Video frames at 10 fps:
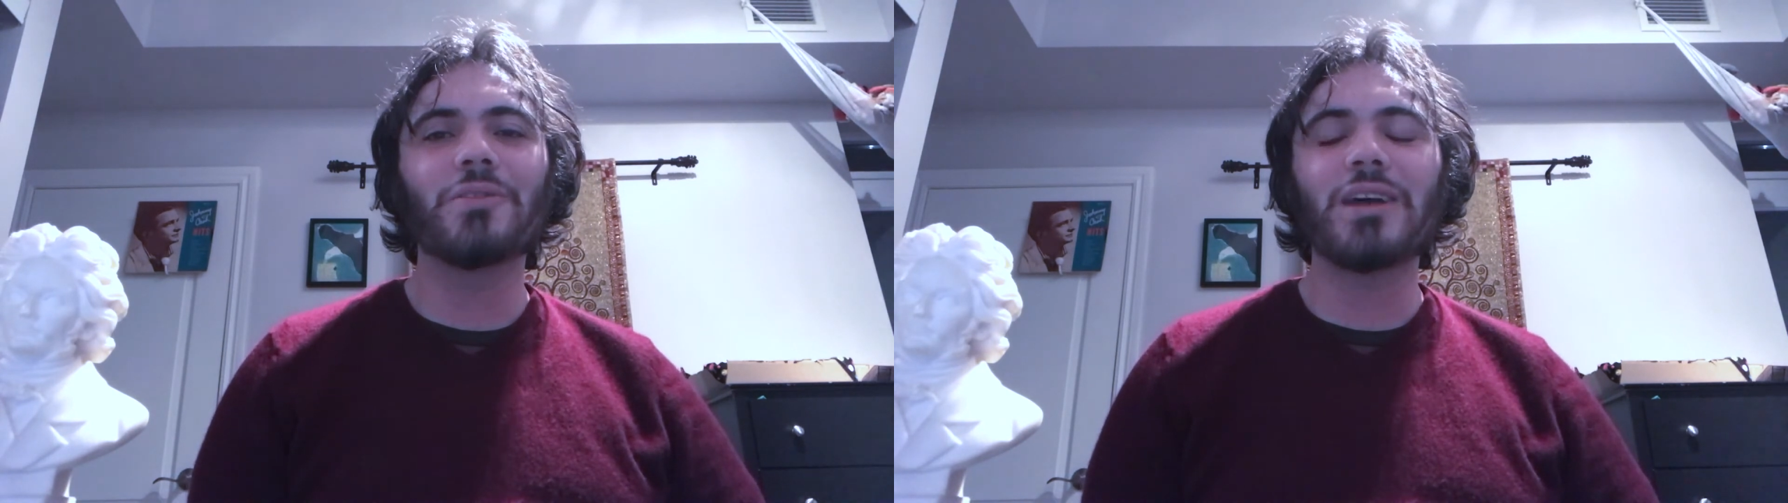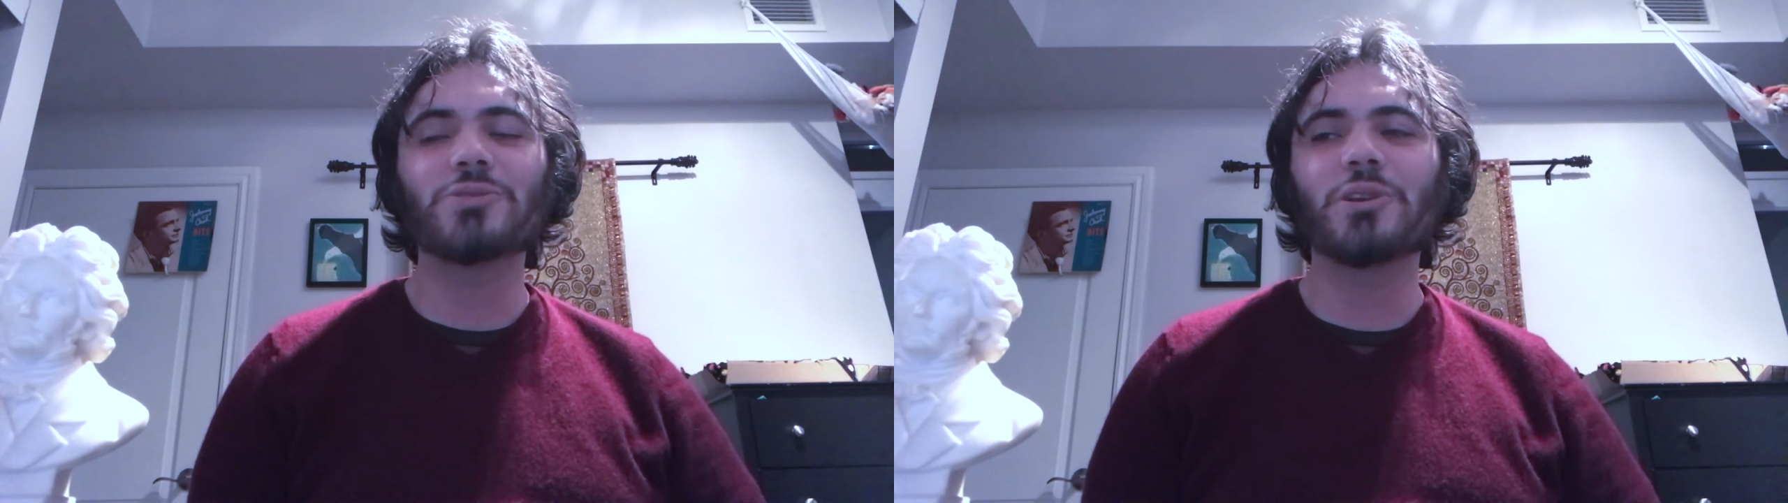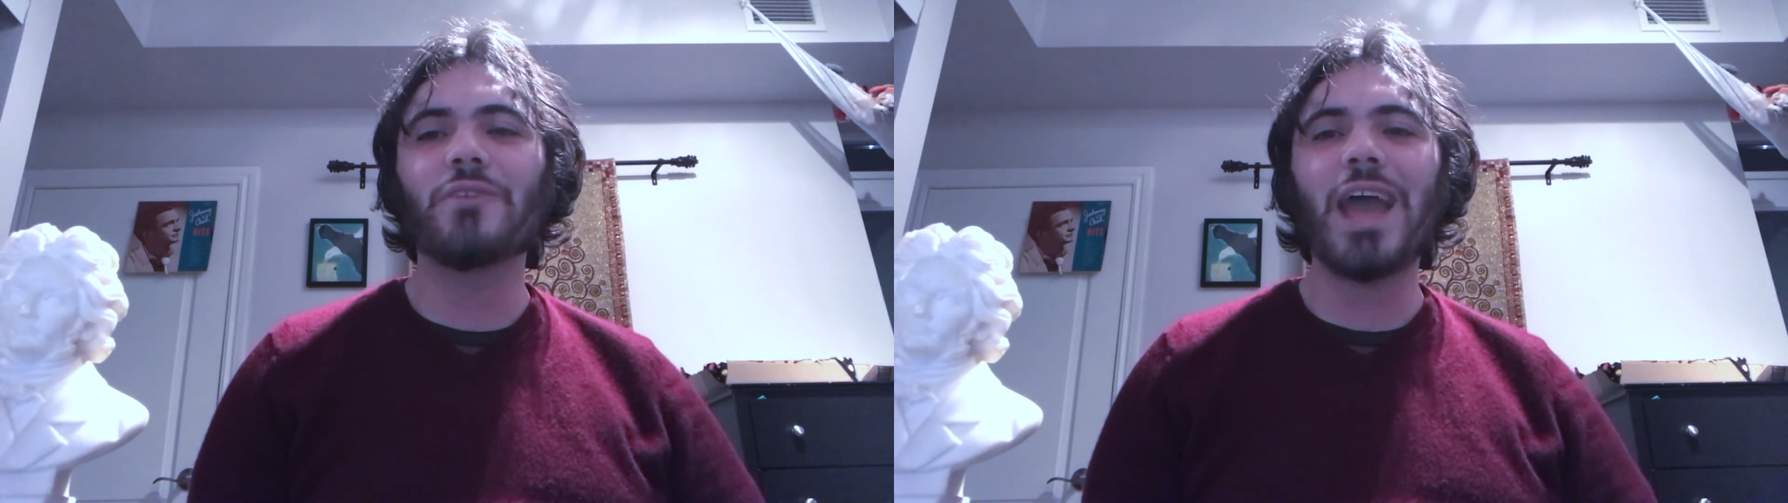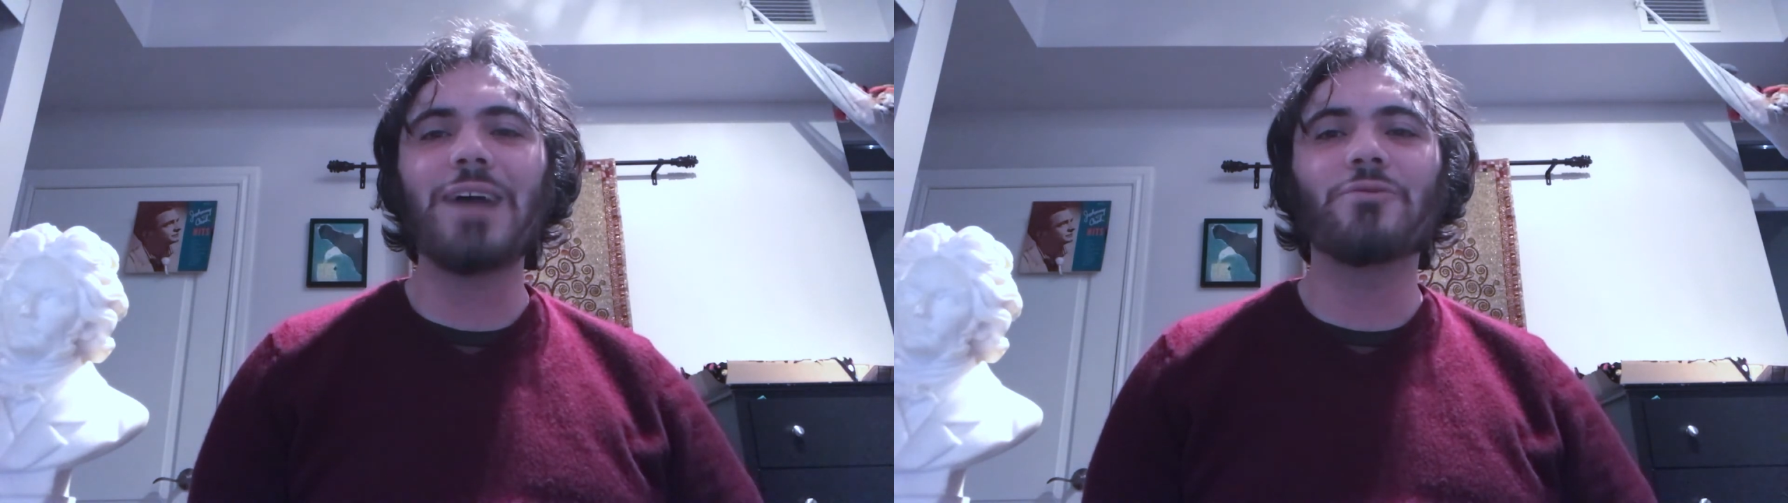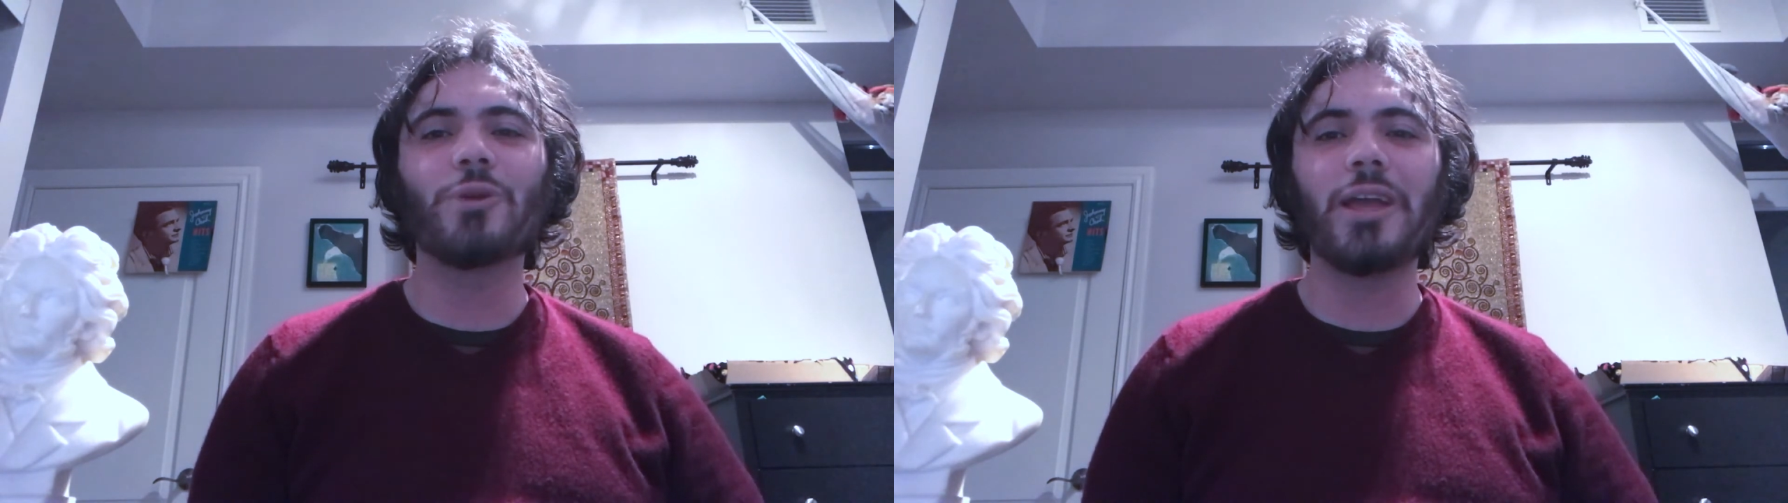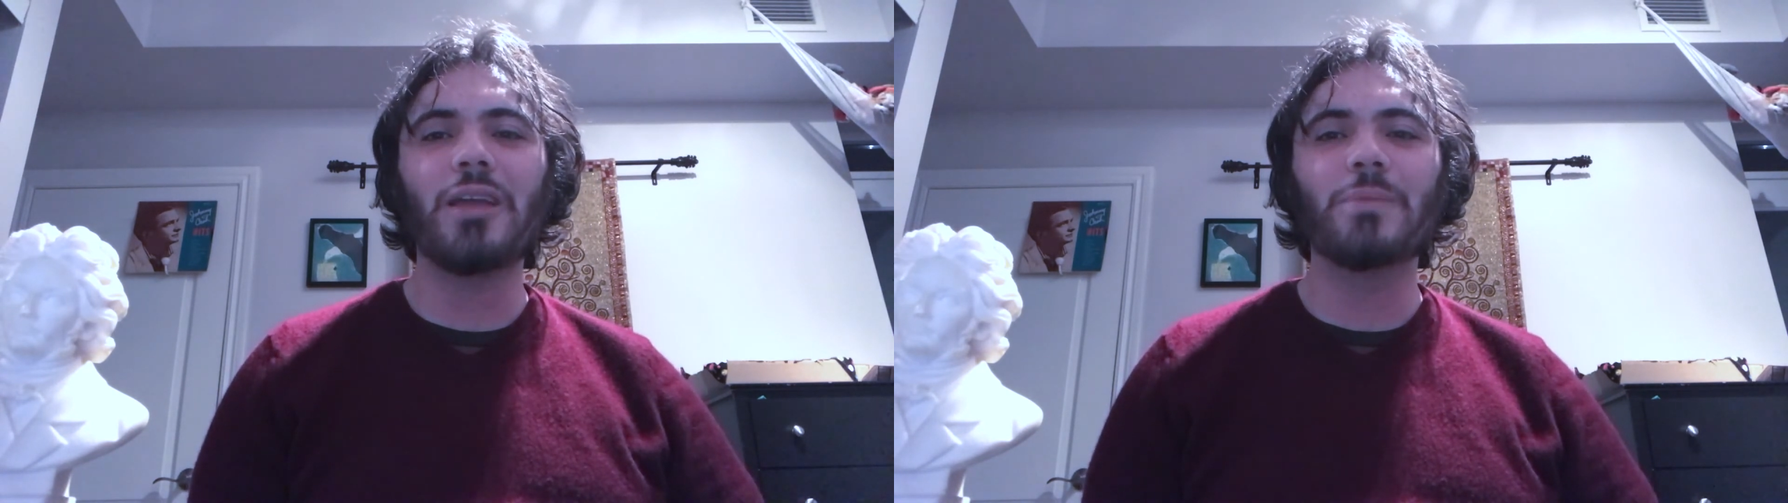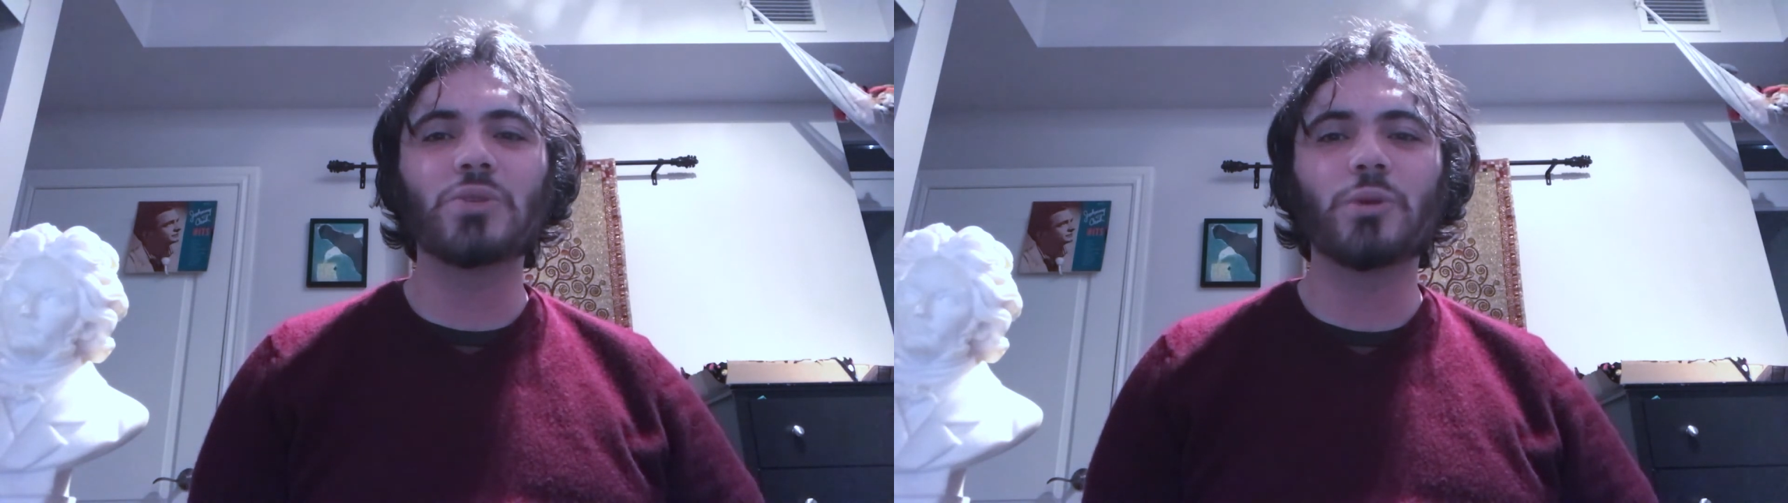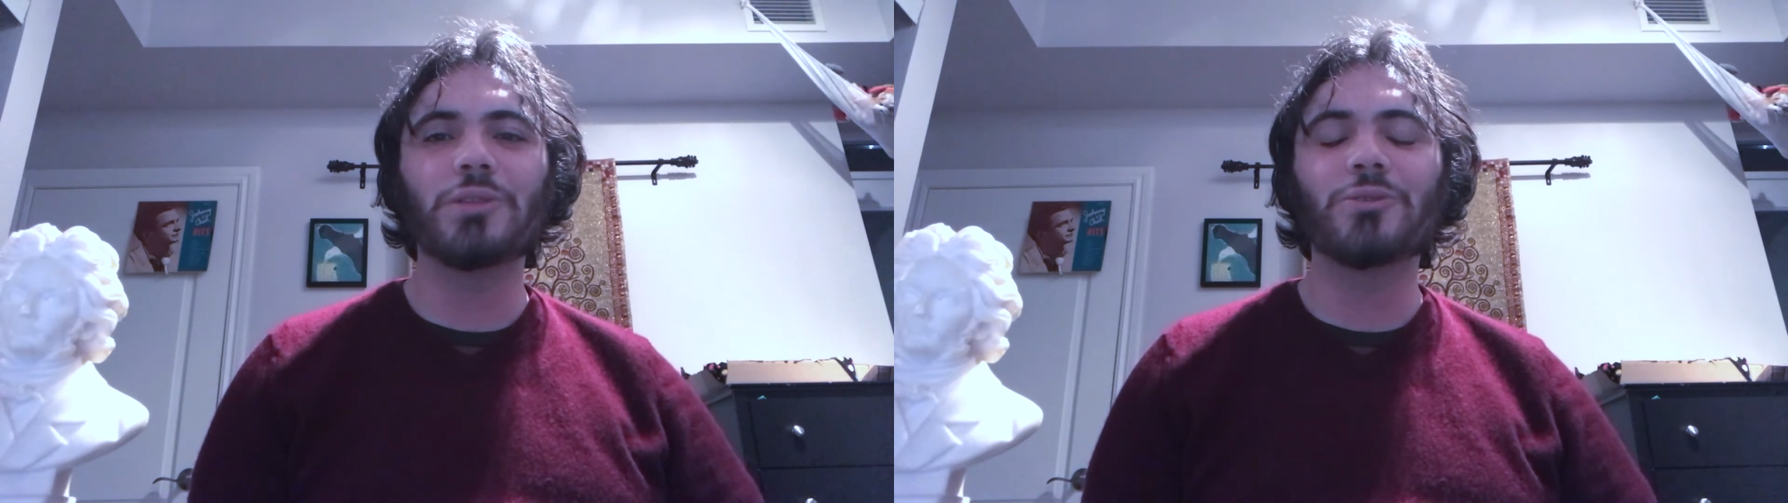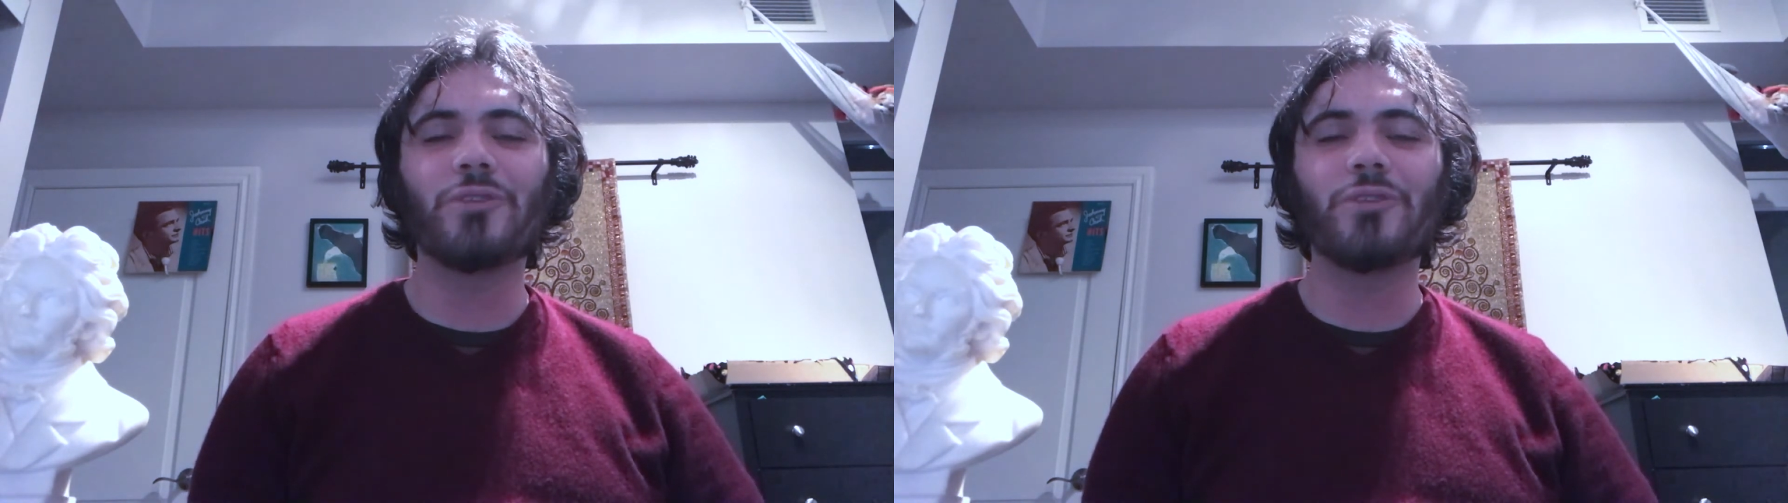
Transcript: that sort of halfway between the